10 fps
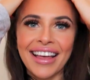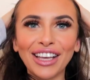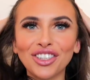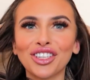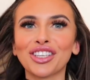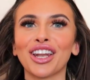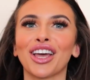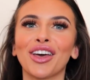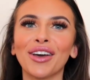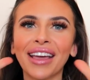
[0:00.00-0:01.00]
He's just going
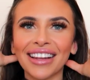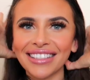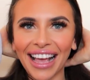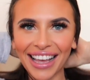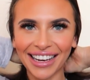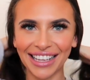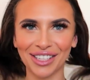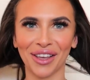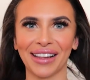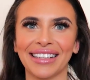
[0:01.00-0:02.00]
to cook in a second.
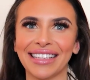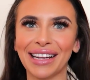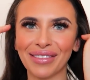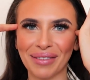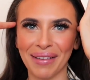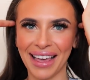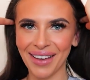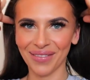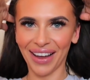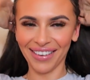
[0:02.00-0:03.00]
He's cooking a dinner for me.
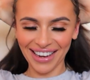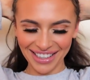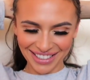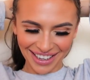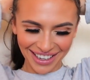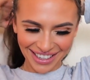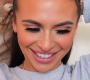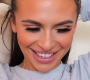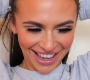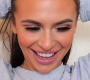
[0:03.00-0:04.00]
I'm very
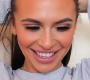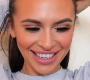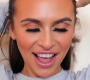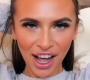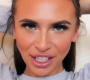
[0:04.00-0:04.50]
excited.